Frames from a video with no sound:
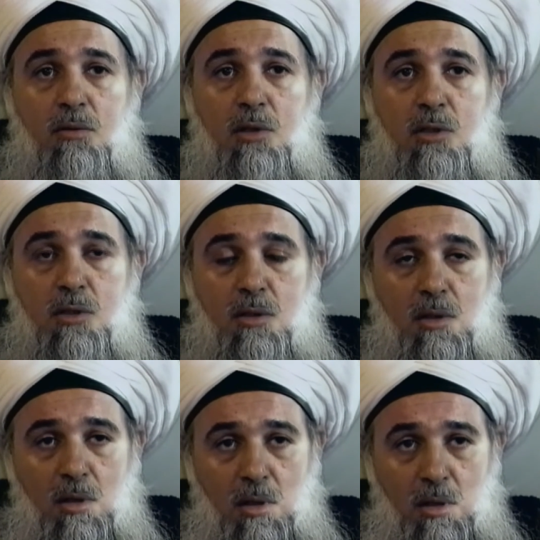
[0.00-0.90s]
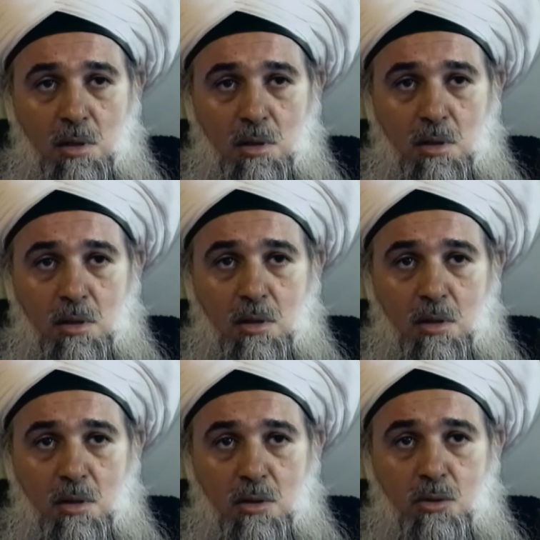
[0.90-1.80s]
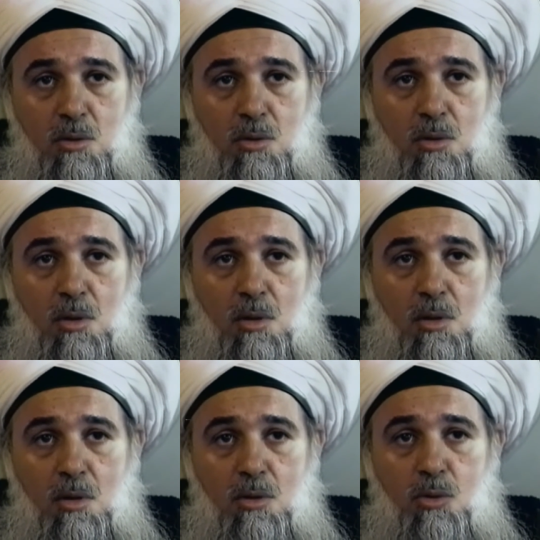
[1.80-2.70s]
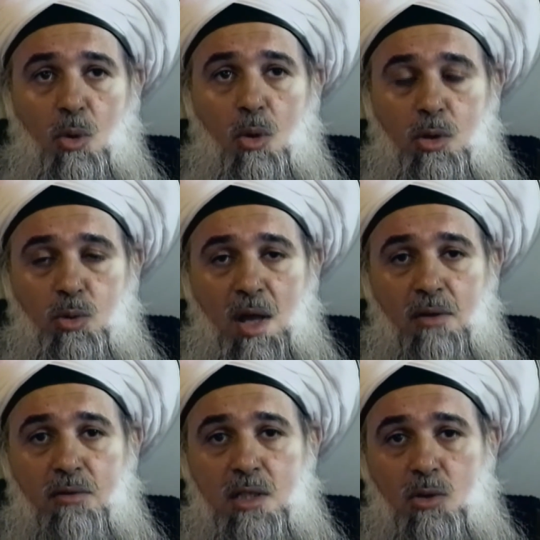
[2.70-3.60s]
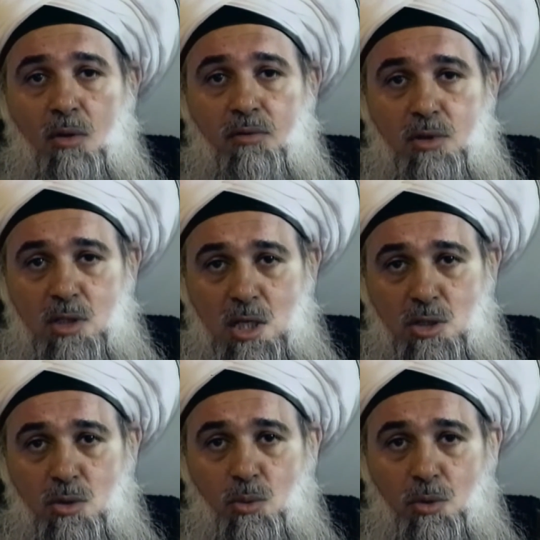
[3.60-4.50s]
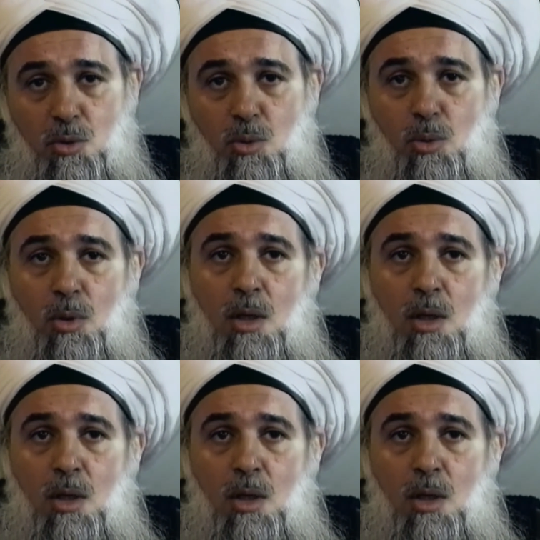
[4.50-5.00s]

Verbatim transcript: this uh, uh, talk to have this conversation with you